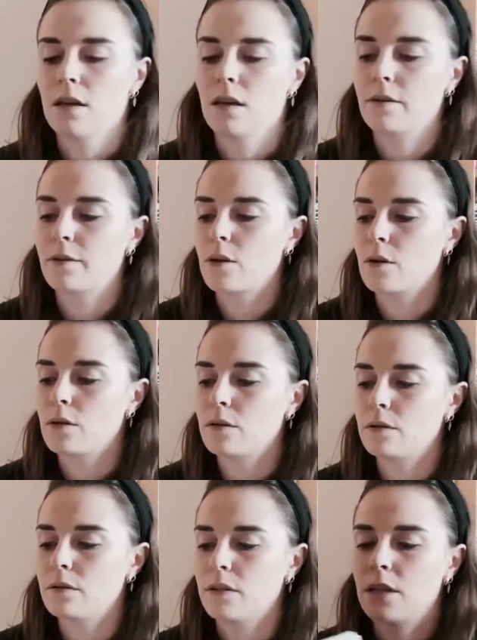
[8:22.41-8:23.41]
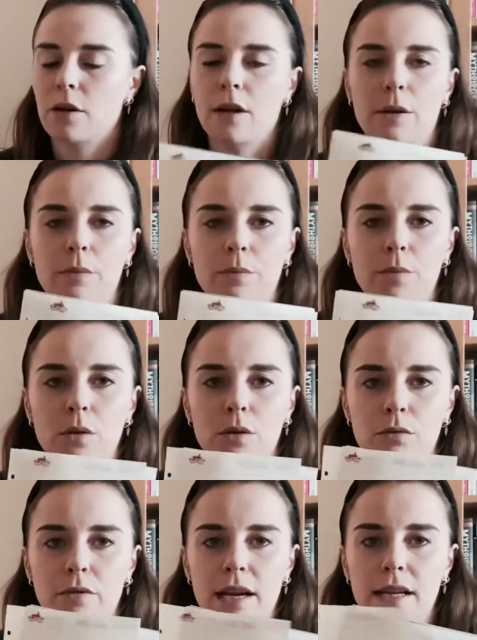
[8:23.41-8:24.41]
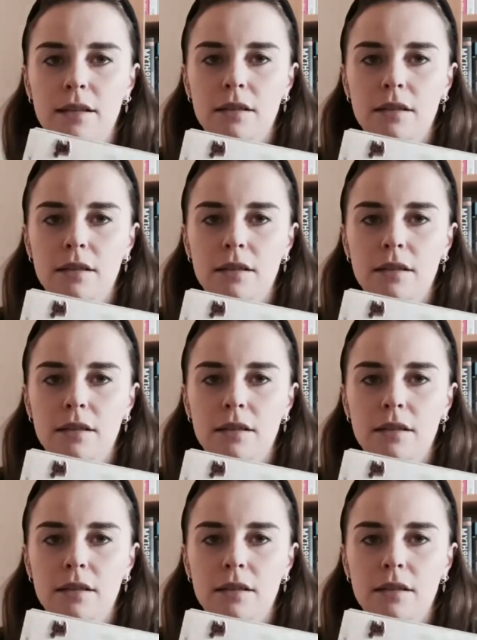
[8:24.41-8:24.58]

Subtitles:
I've got, you know, like books read,